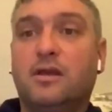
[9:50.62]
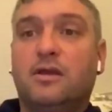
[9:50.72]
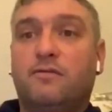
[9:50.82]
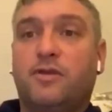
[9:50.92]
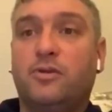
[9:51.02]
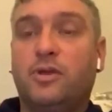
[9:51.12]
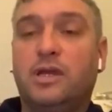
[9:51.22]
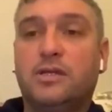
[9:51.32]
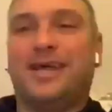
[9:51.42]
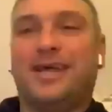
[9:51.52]
few
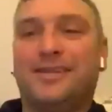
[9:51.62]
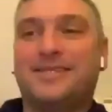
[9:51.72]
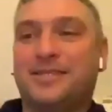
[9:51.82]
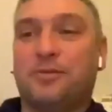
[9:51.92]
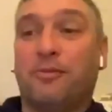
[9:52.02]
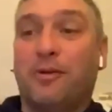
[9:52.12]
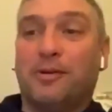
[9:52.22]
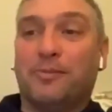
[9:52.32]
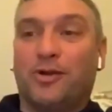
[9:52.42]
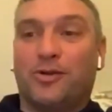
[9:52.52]
years. Then said to my mum,
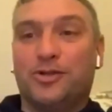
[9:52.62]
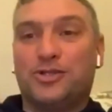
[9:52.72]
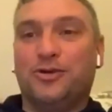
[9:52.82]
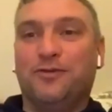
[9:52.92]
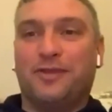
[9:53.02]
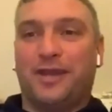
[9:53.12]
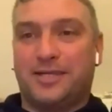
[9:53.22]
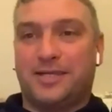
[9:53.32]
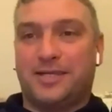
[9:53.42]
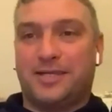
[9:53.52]
I'm not going to school for the
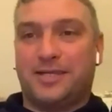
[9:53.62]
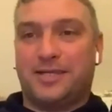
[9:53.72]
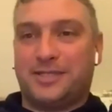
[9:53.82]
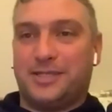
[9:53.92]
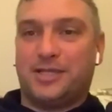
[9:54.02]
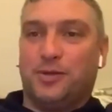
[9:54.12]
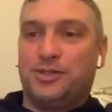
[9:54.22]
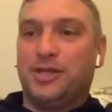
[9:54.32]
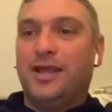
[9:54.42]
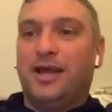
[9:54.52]
next 6 months.
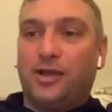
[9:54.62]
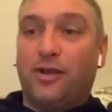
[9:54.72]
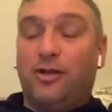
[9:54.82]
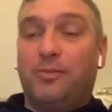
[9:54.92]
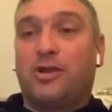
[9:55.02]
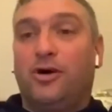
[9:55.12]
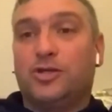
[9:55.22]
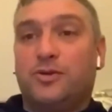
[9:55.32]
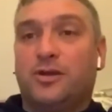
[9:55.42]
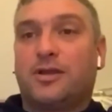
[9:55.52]
I'd done all my
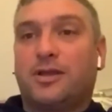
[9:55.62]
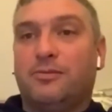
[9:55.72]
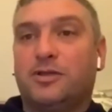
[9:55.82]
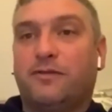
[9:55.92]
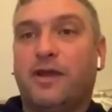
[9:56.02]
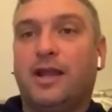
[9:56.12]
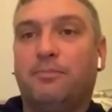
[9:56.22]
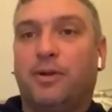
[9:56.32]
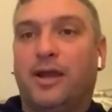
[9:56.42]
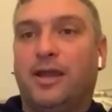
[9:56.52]
coursework. I was fairly
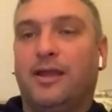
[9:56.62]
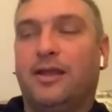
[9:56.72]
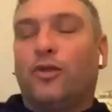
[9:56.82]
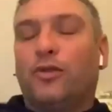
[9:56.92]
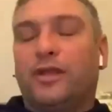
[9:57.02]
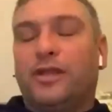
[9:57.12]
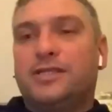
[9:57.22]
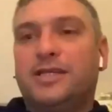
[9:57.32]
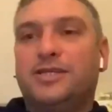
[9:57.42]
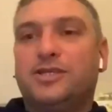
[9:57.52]
bright, and
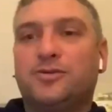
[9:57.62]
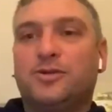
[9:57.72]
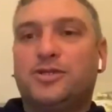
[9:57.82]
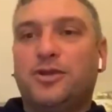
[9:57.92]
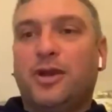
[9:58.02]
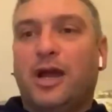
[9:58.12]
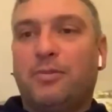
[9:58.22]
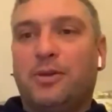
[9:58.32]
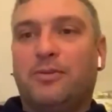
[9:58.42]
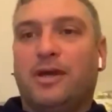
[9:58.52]
I don't think the teachers
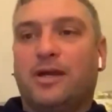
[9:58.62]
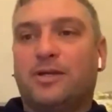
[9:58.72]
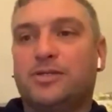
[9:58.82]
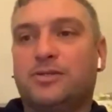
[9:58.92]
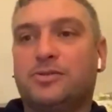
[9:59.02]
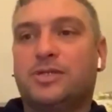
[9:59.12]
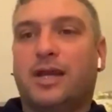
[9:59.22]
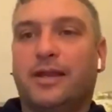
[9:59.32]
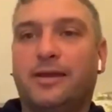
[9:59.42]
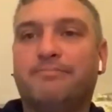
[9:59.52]
were too happy with that
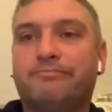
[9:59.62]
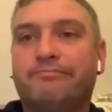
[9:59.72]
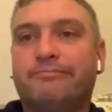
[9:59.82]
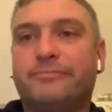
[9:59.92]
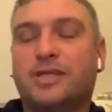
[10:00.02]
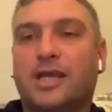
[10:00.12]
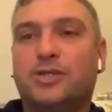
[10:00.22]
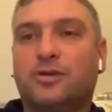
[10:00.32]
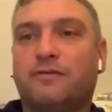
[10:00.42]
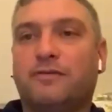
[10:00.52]
because I was kind of
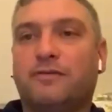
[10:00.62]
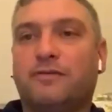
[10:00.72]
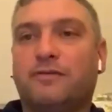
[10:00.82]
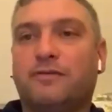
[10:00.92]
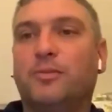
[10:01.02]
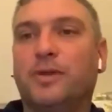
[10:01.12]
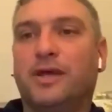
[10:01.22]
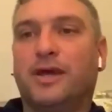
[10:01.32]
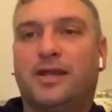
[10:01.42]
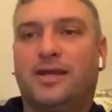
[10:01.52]
scheduled for
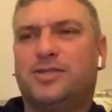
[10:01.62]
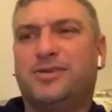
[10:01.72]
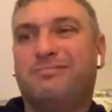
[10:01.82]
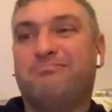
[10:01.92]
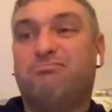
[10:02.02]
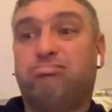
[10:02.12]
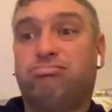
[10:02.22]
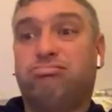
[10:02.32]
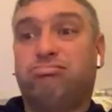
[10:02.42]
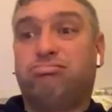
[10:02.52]
A's, but then I just
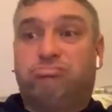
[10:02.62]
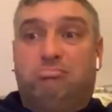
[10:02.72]
think, if I